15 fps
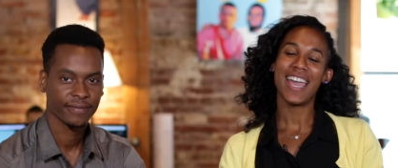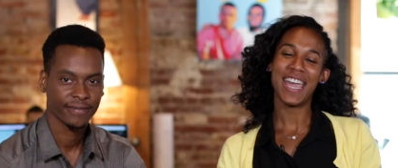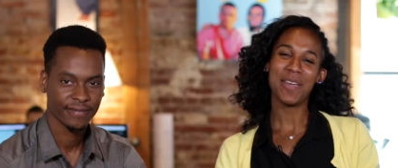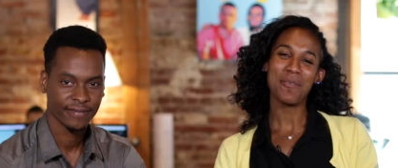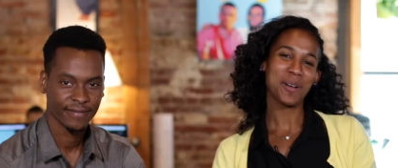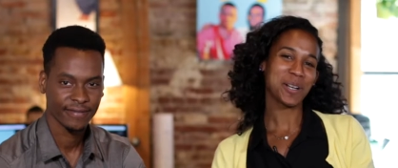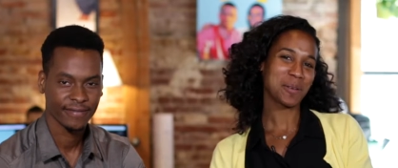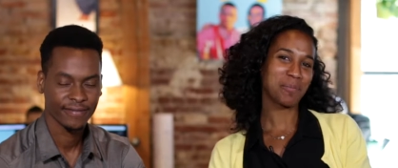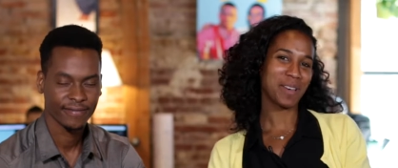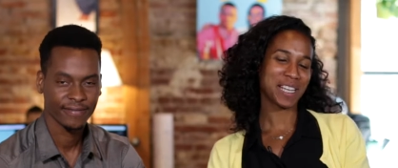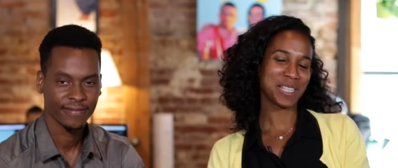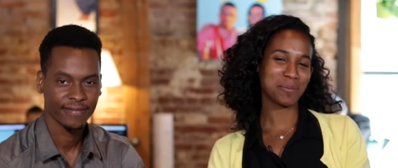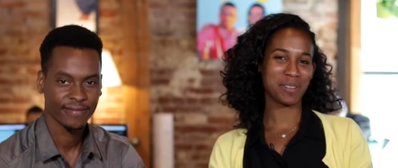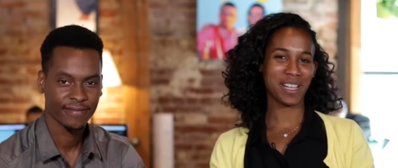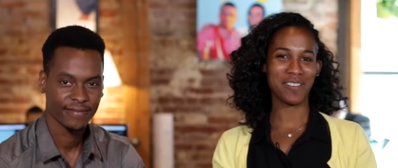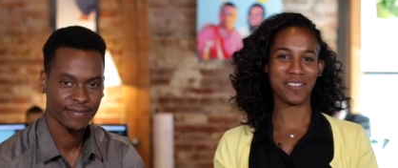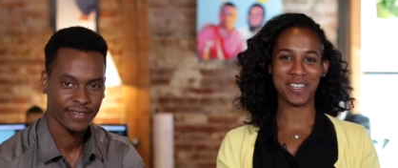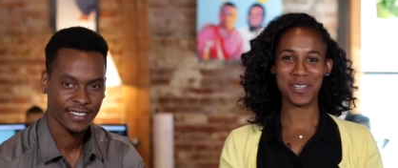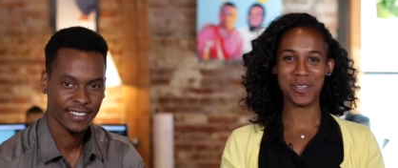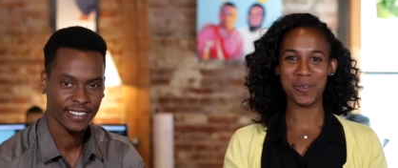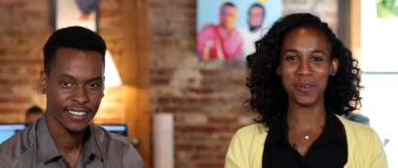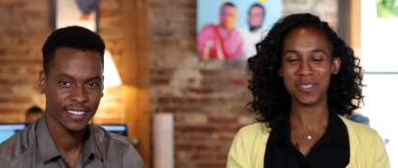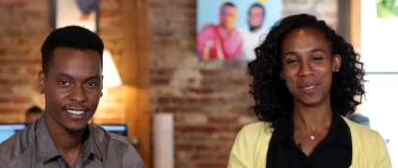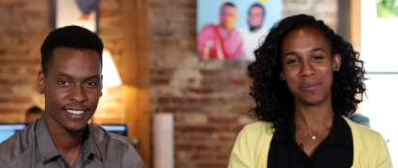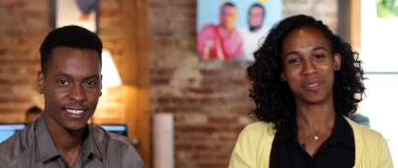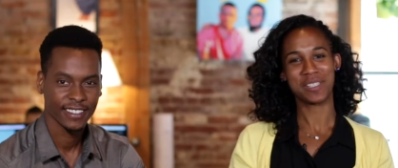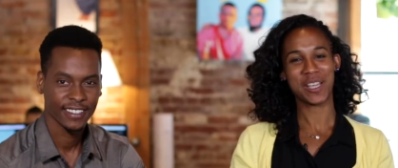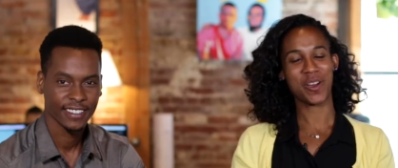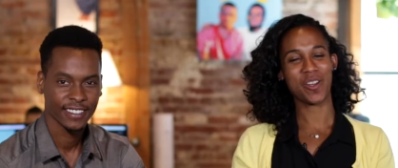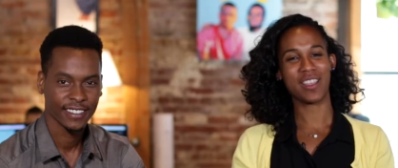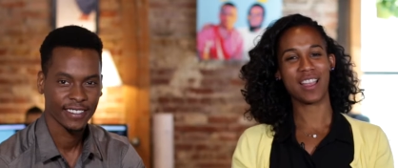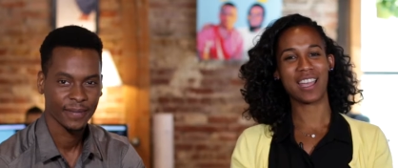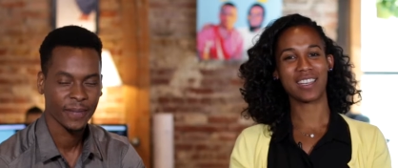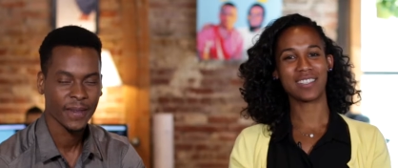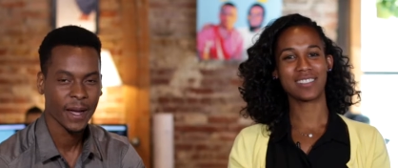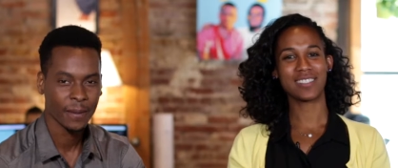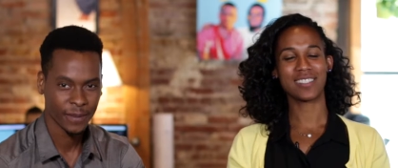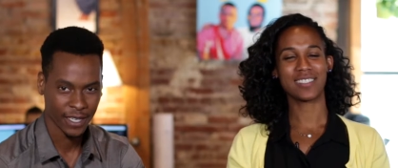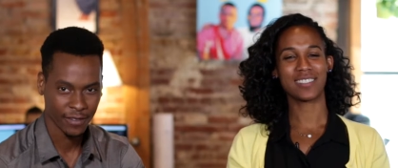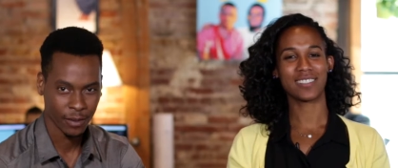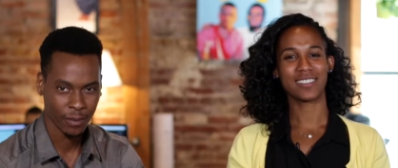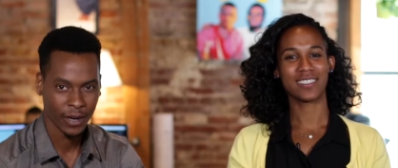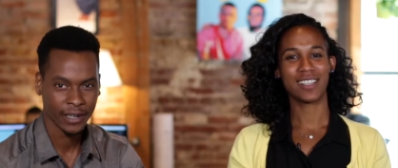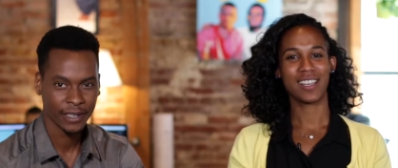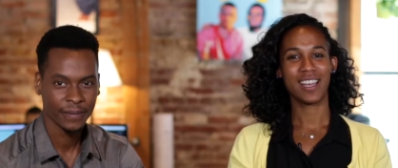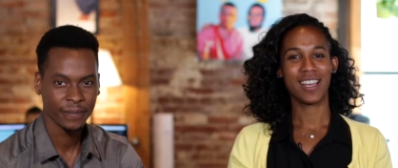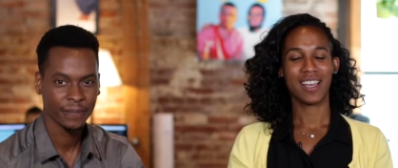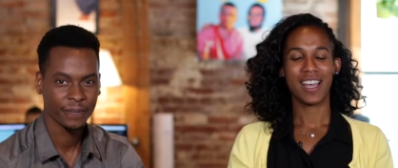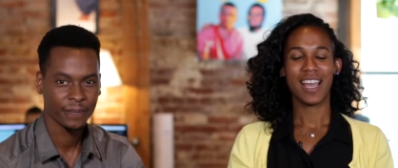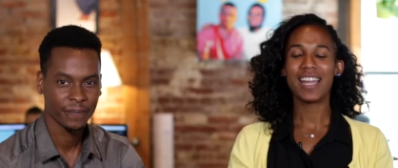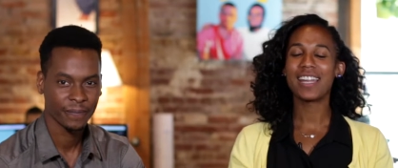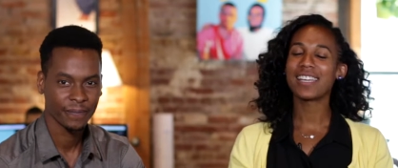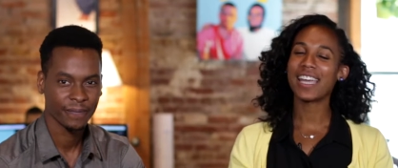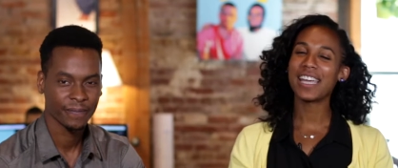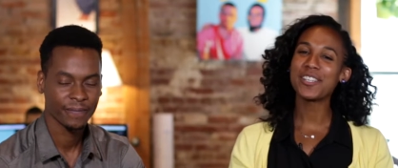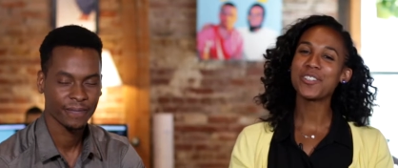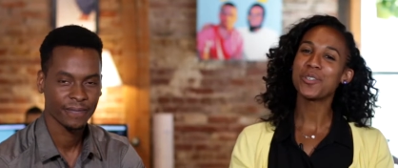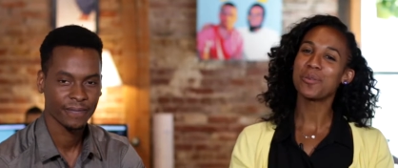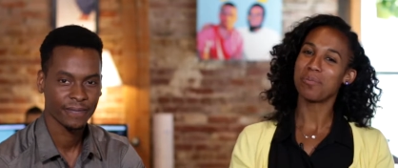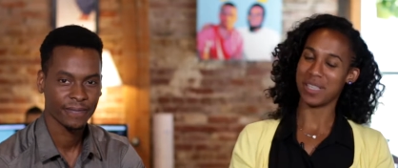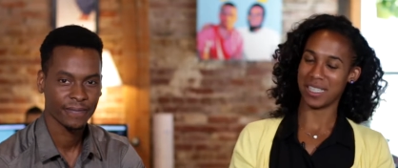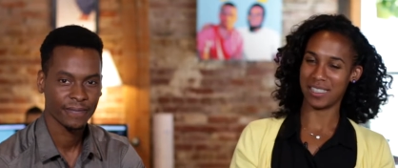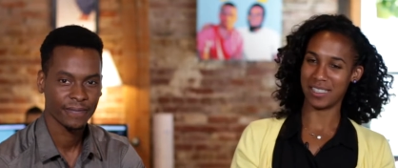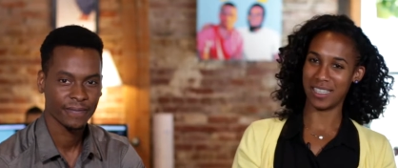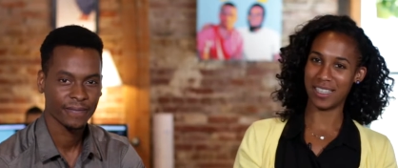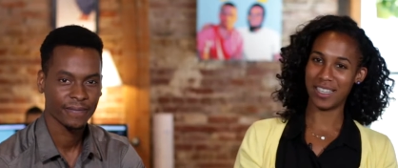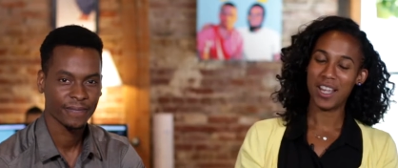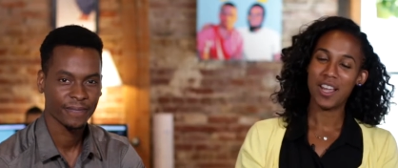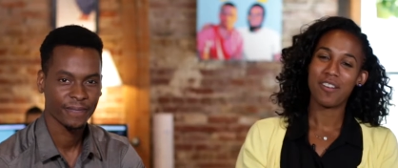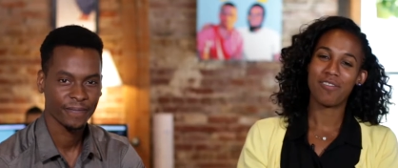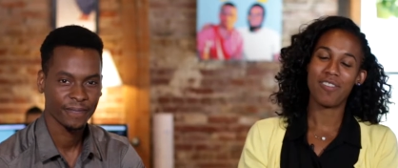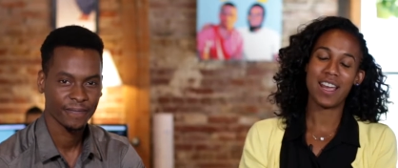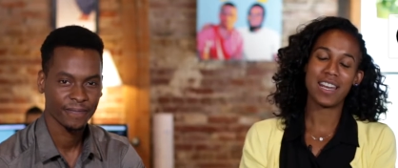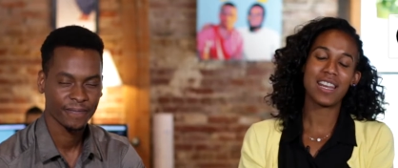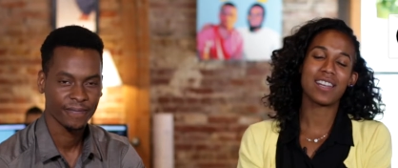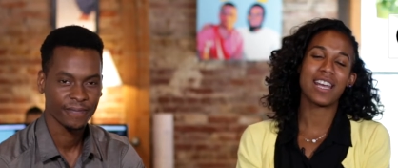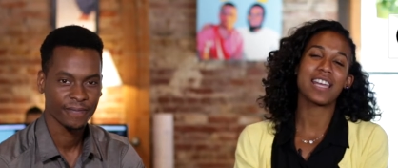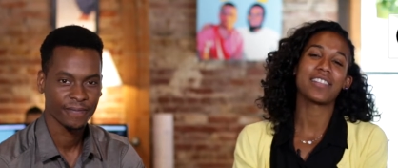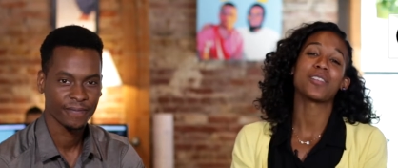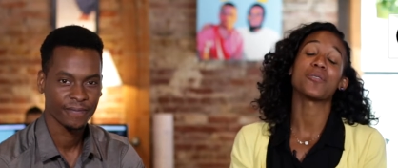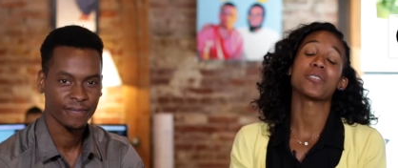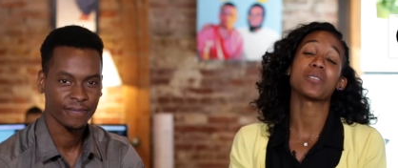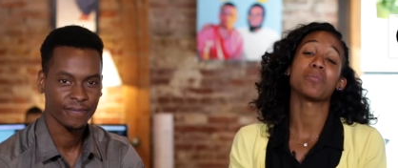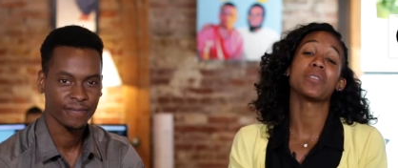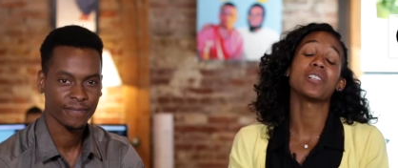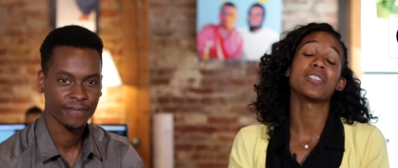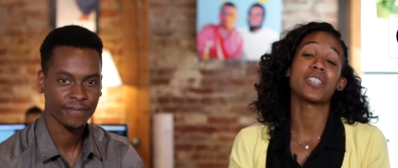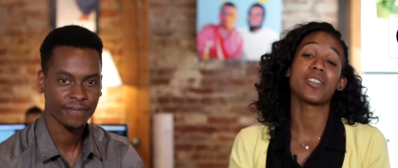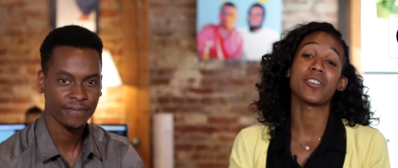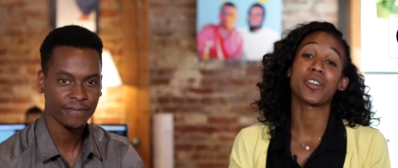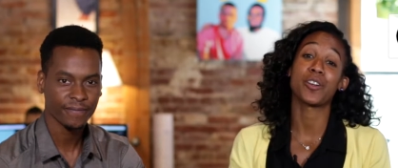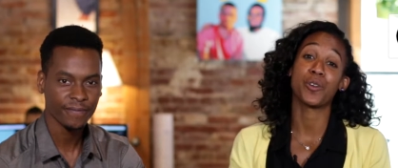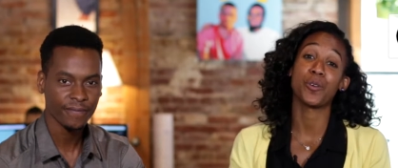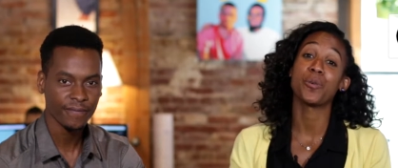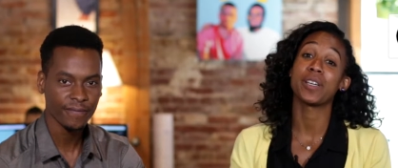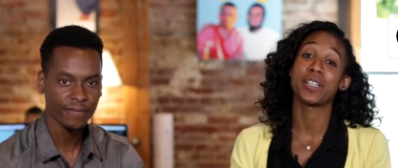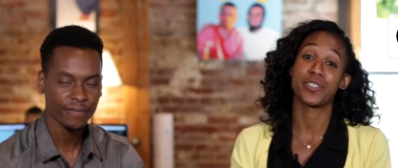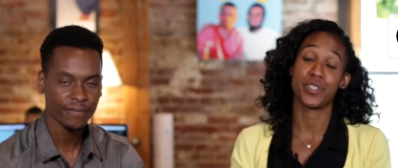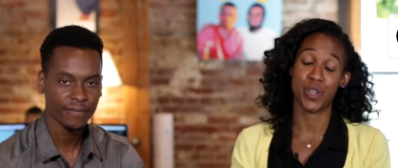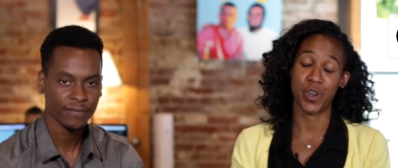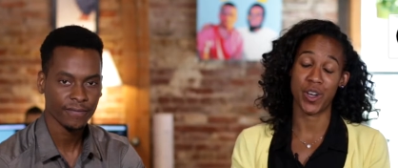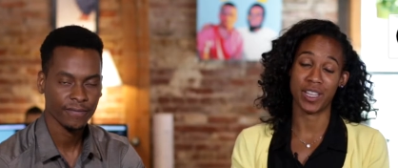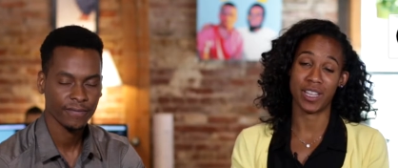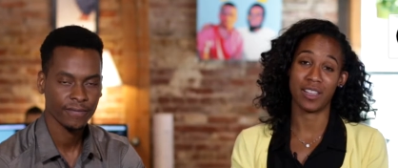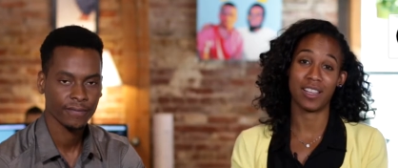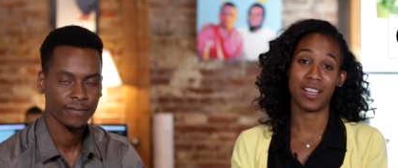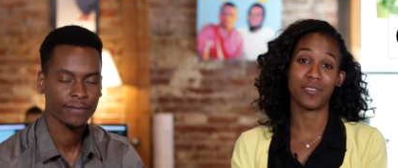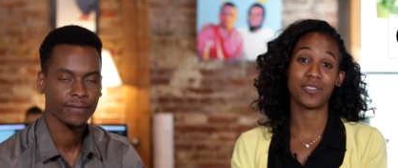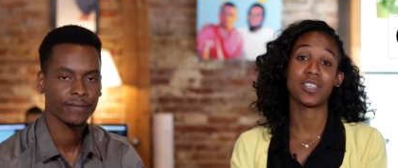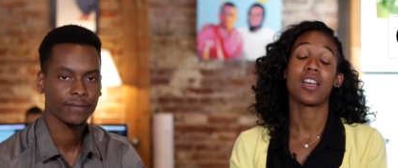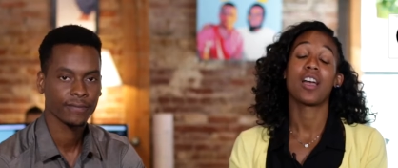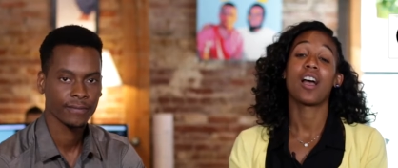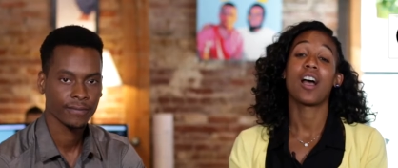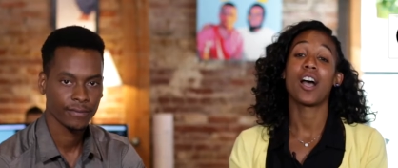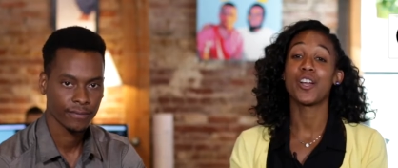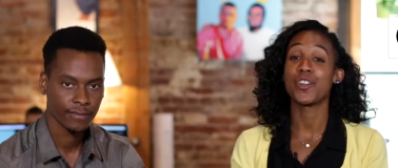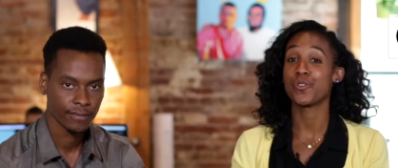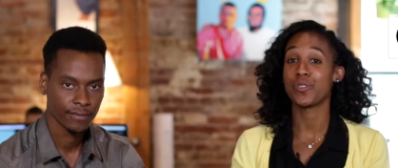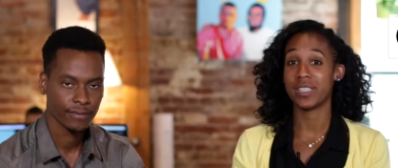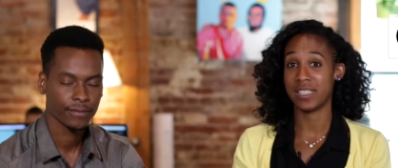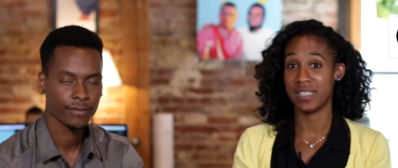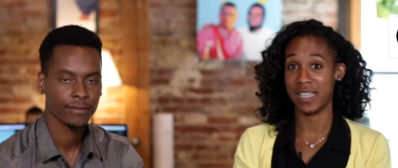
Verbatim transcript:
Speaker 1: Hey, welcome back to Blavity News. I'm Sarah Lyons.
Speaker 2: I'm David Brandon.
Speaker 1: And in case you missed it, Friday night there was a military coup in Turkey that left hundreds